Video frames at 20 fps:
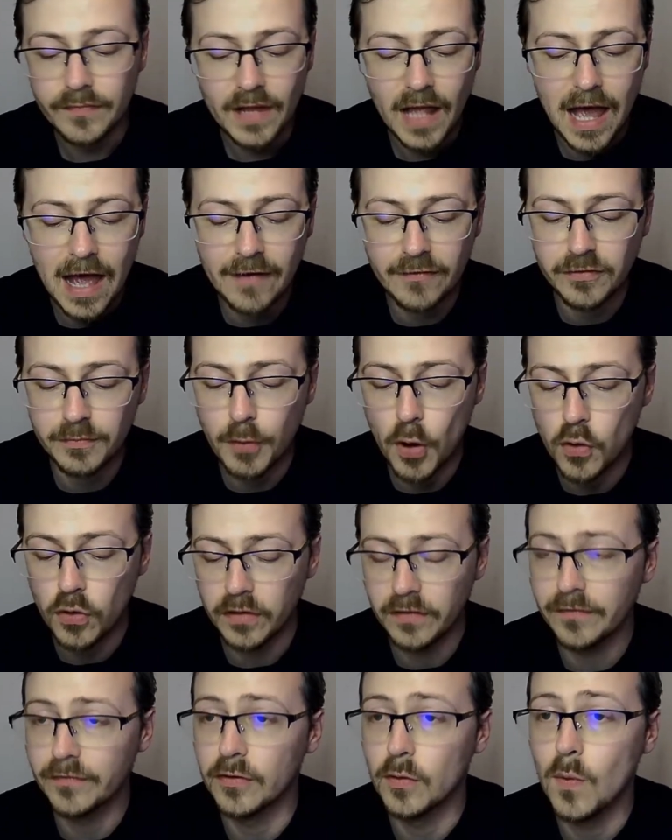I've
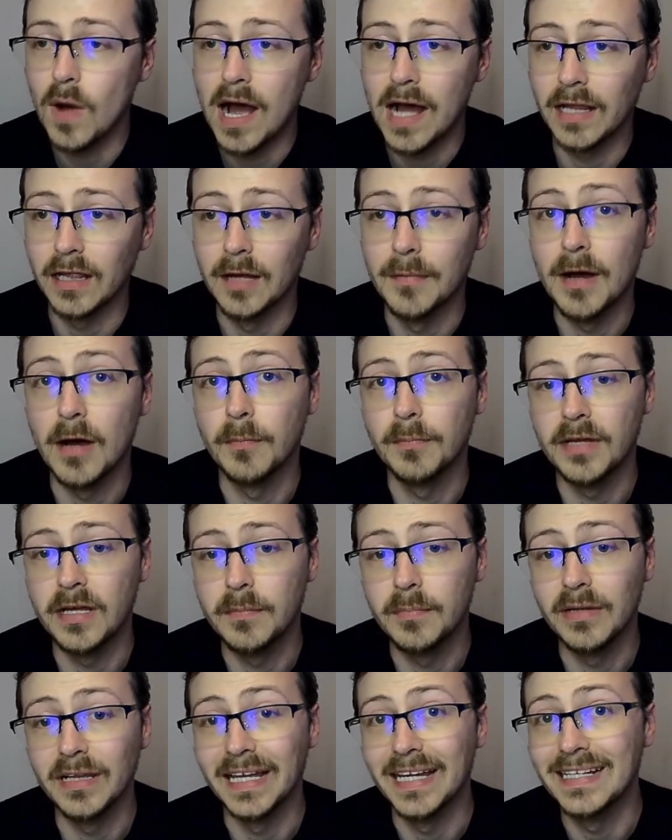spoken for a while about
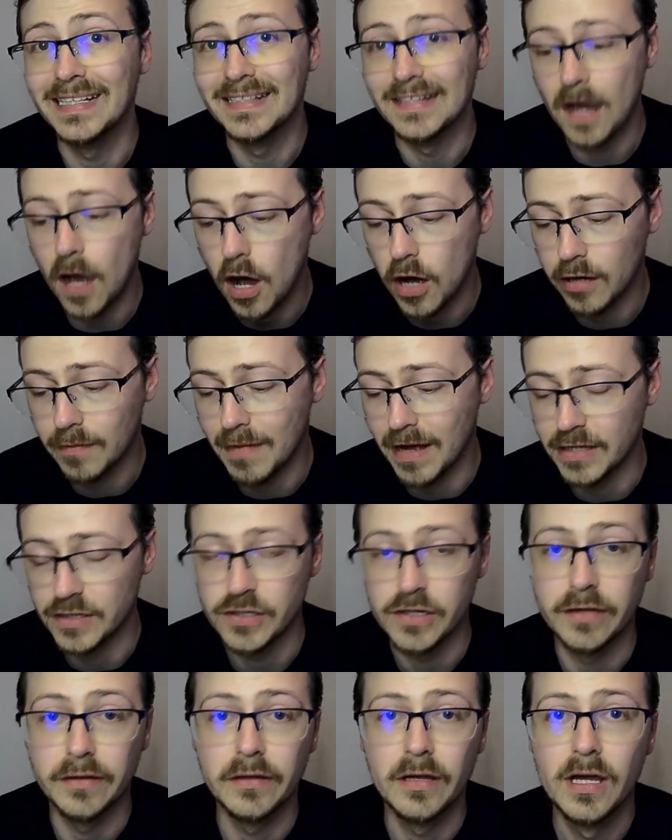people in dark
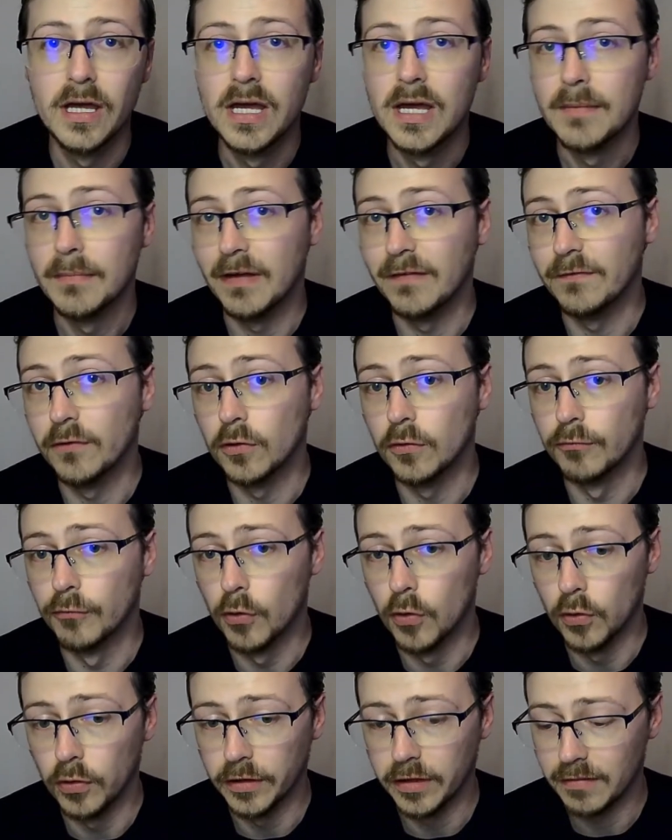matches before
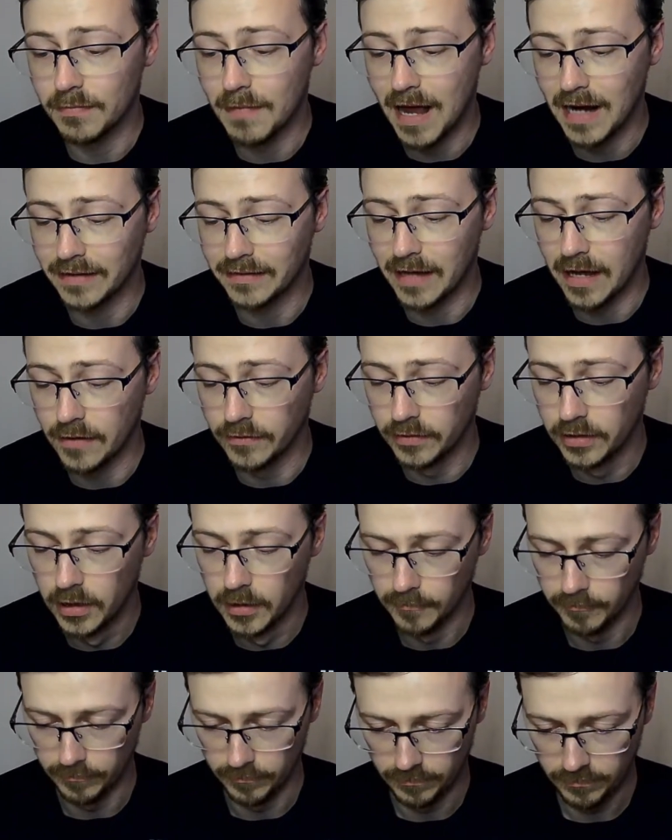Raw and SmackDown.
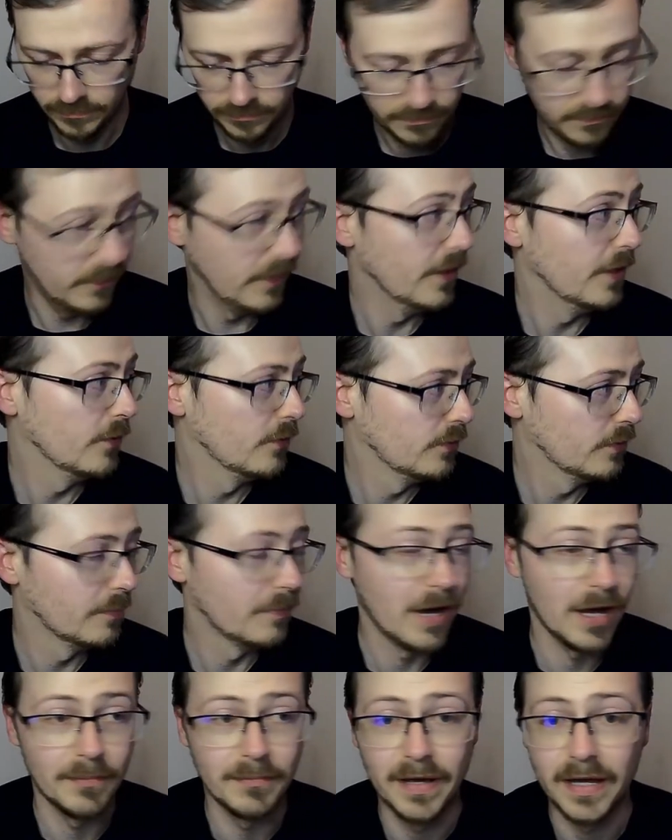
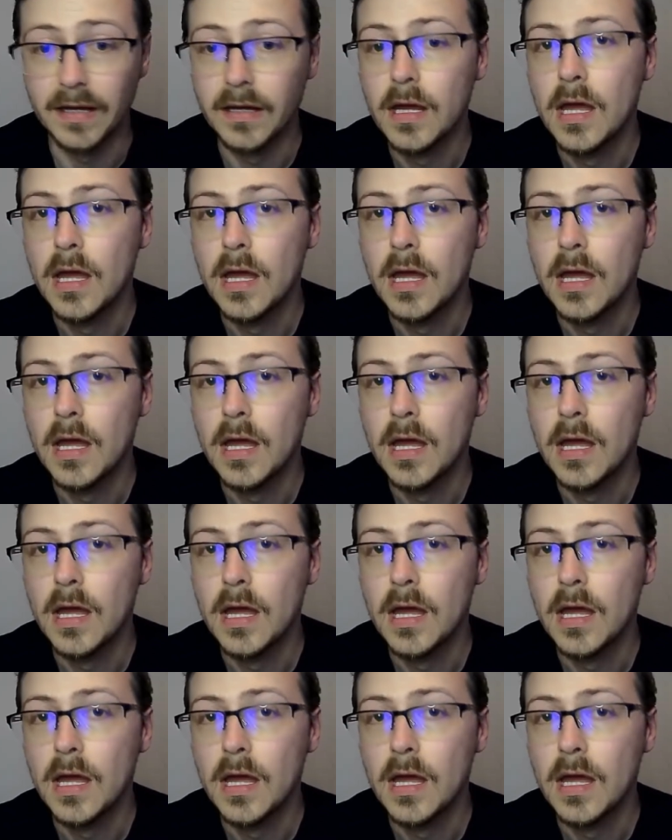Pardon me.